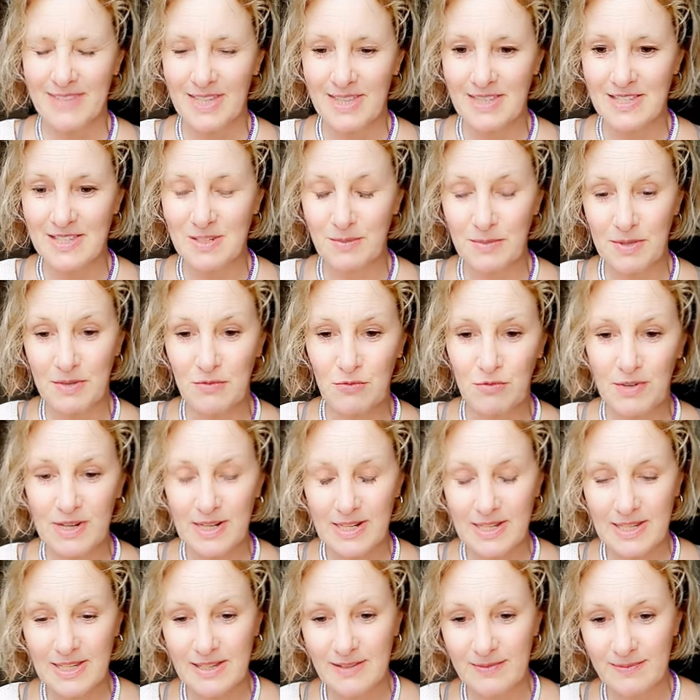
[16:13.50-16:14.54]
something
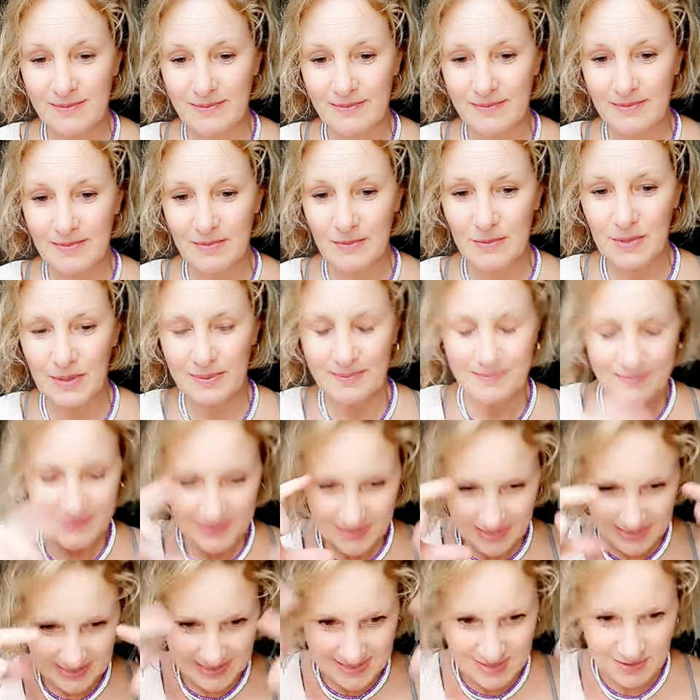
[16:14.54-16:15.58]
really, well,
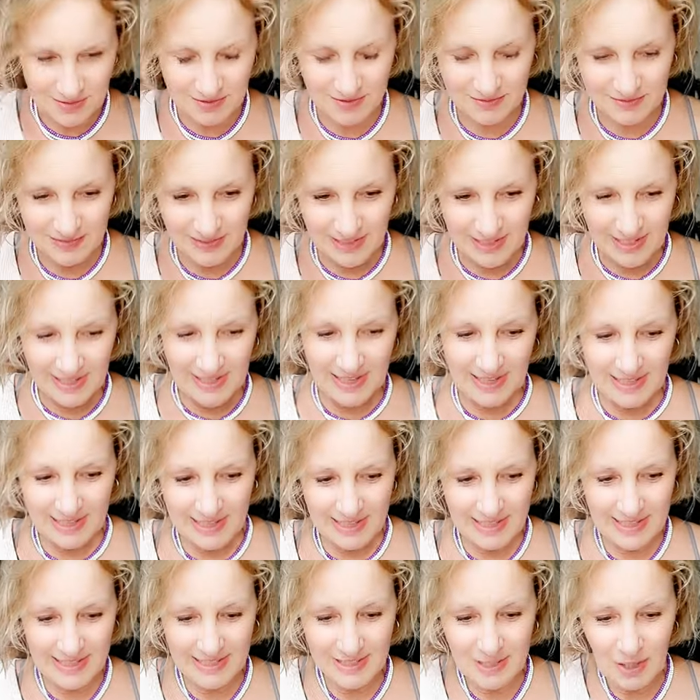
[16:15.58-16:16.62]
it sort of,
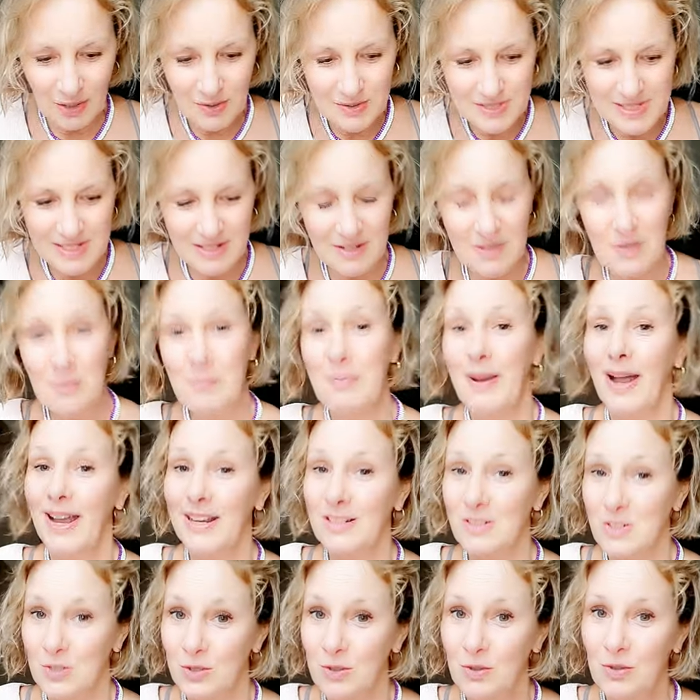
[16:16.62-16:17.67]
it goes in at the
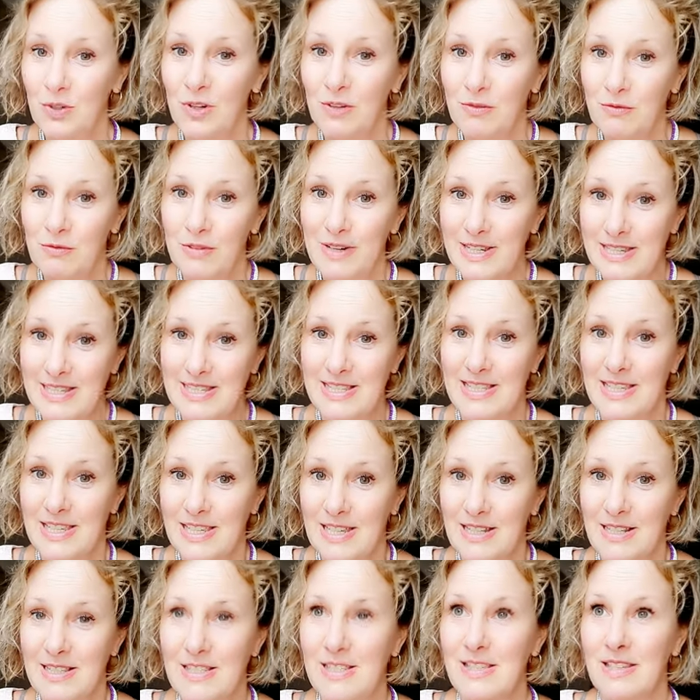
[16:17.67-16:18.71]
back door and
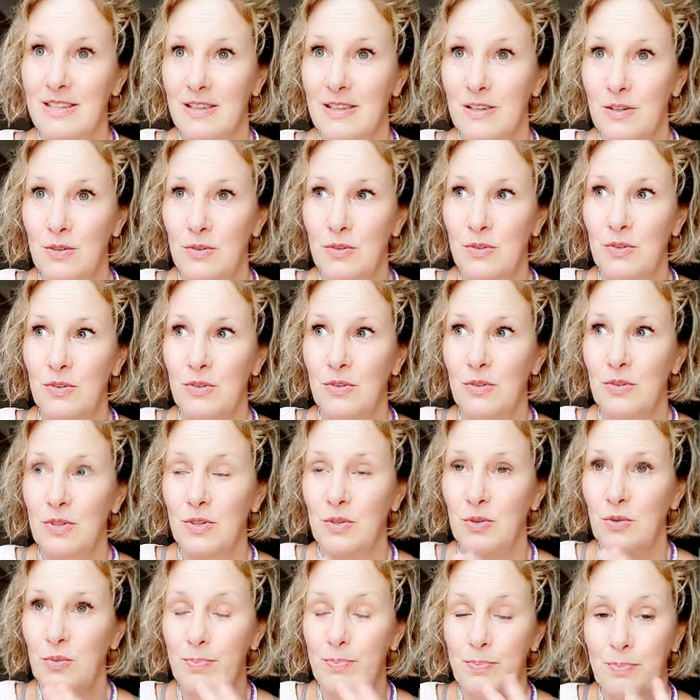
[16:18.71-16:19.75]
reseeds your
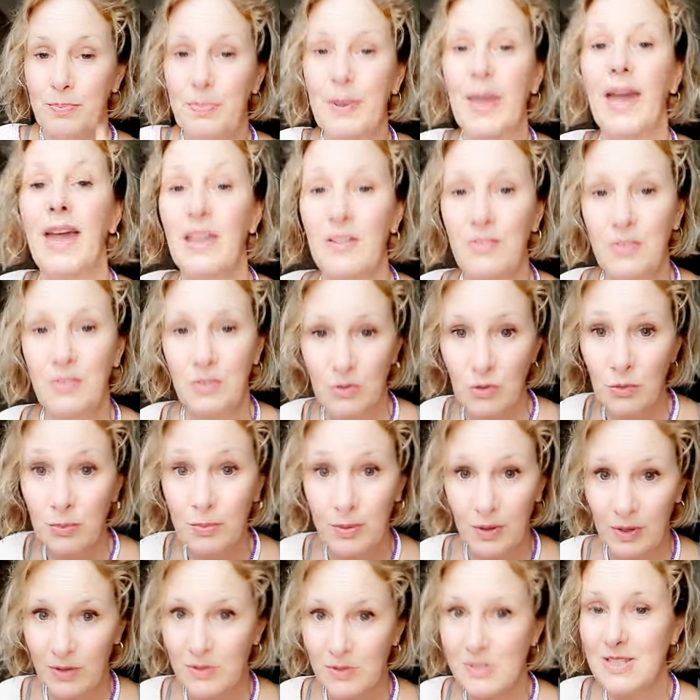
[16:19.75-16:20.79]
behavioral
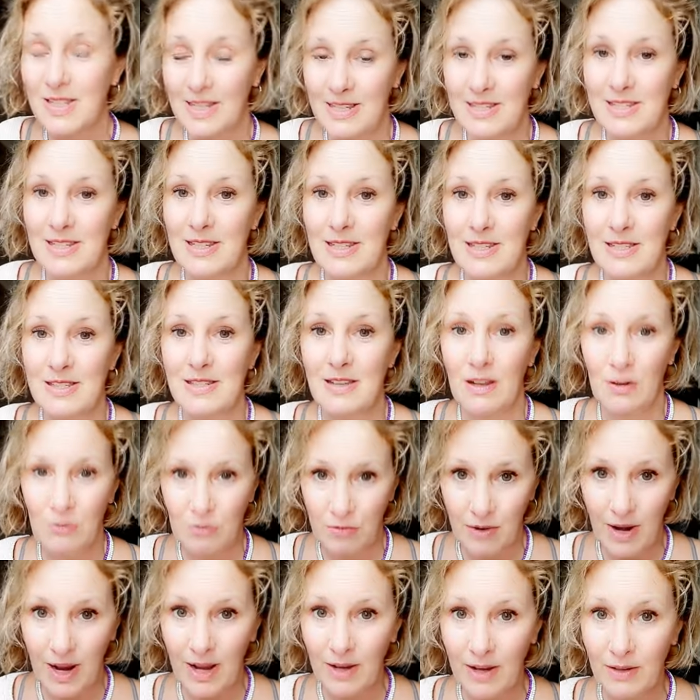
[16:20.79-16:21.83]
processes
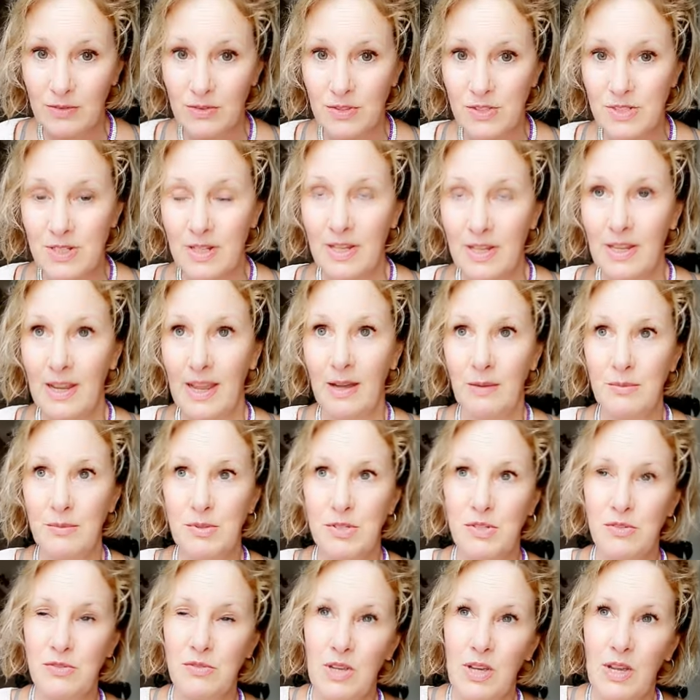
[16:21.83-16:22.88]
around, helps
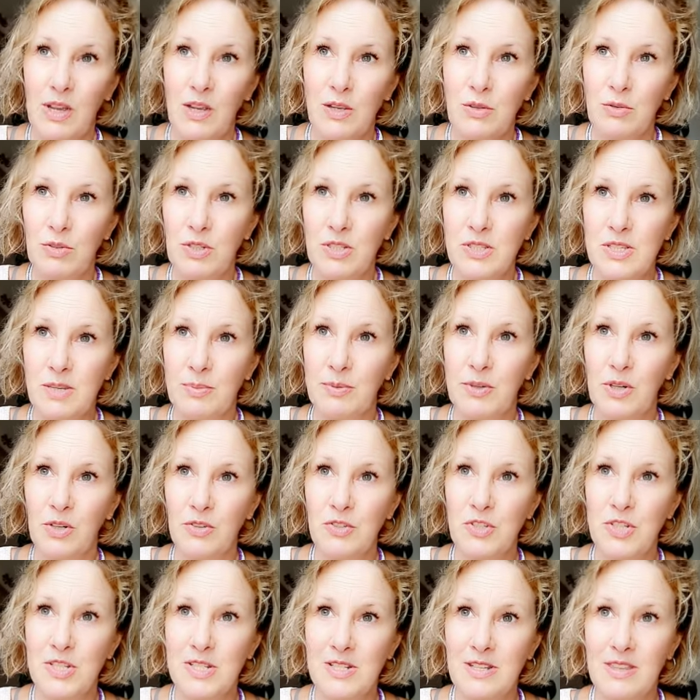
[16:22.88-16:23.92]
you, your
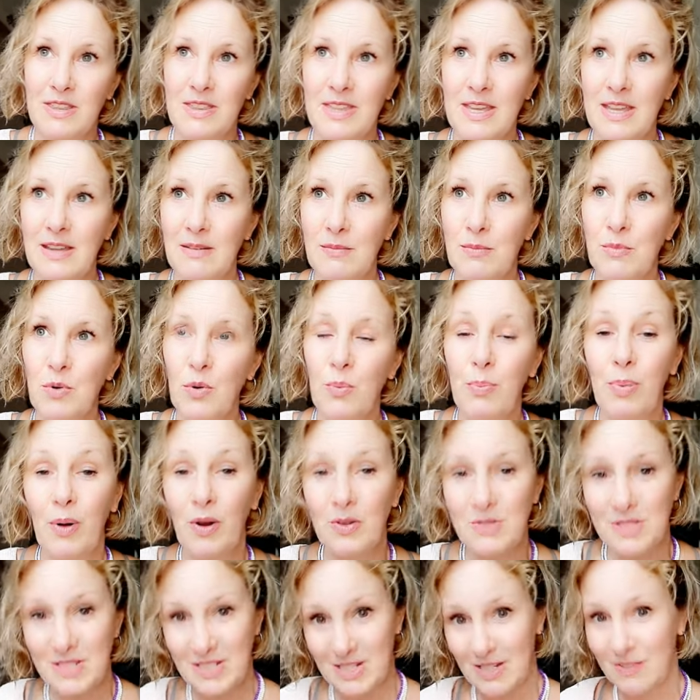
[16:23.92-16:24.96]
subconscious, to think more
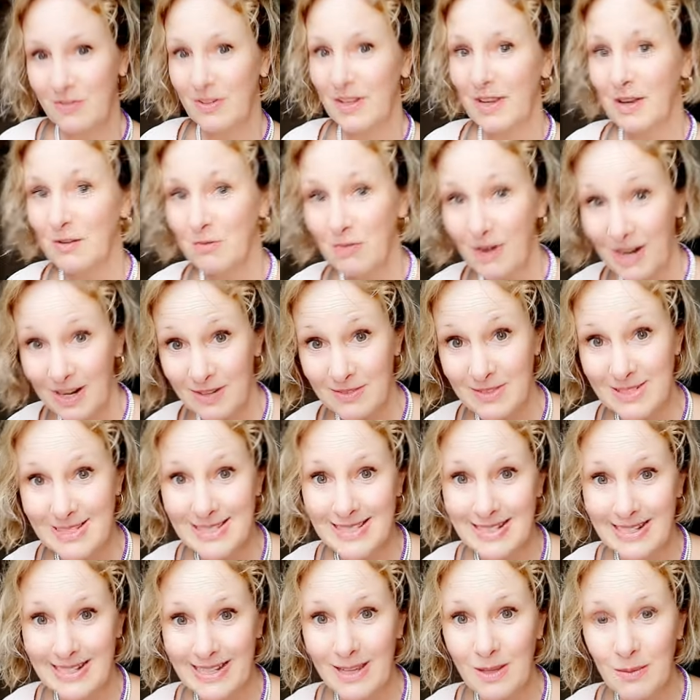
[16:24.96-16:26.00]
positively around
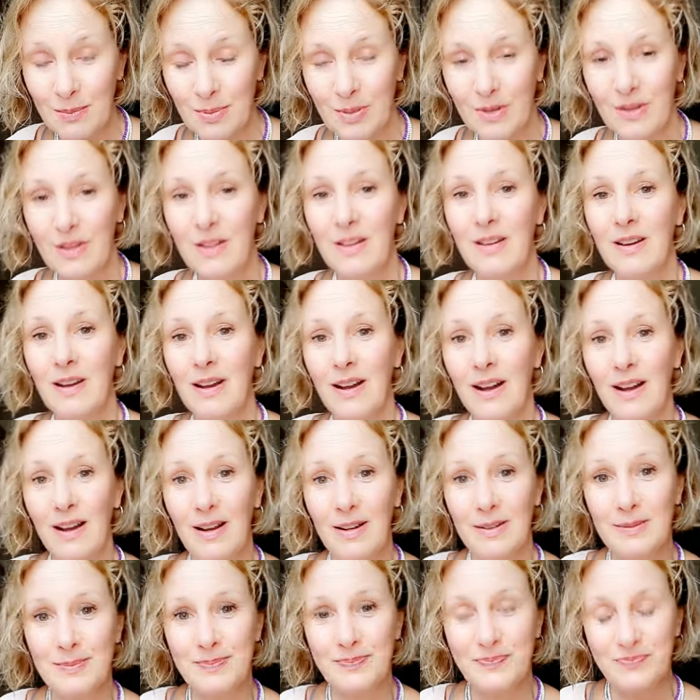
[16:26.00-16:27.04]
sleep.
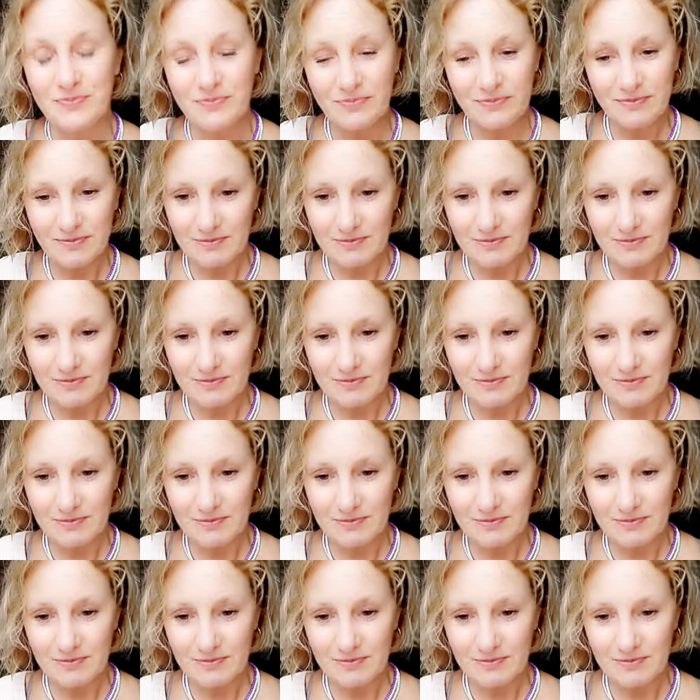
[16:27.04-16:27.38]
And